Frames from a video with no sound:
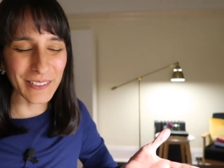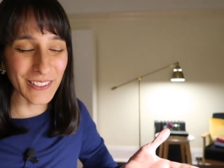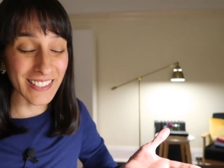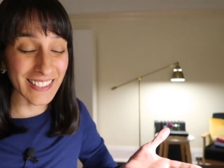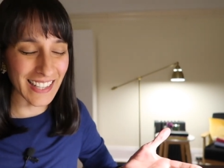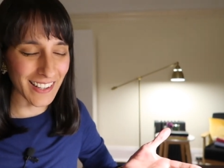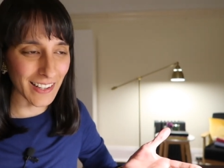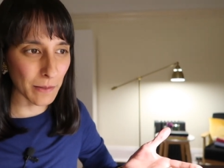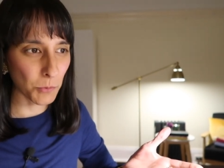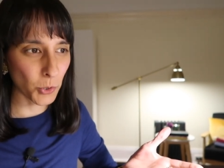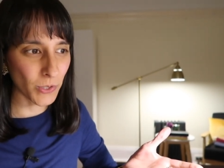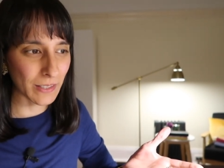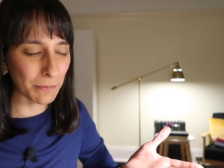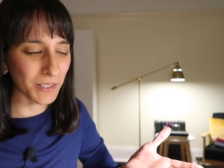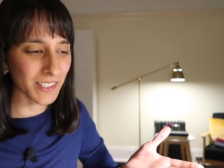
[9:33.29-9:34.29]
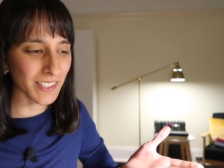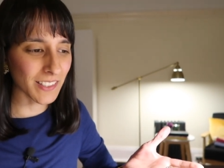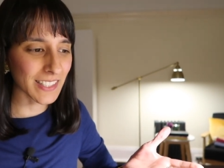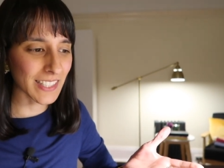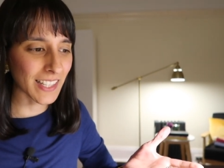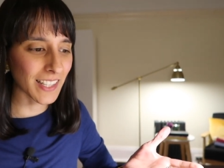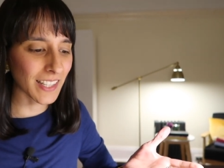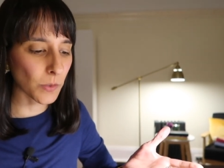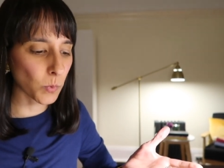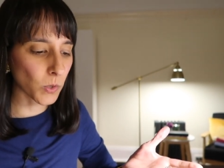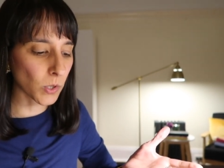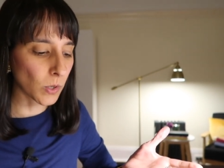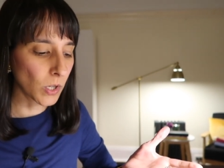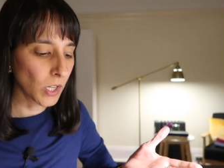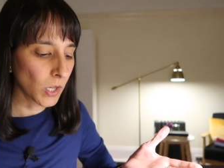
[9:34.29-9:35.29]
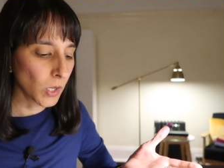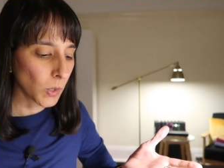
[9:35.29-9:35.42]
on Saturday morning, because I was thinking, well,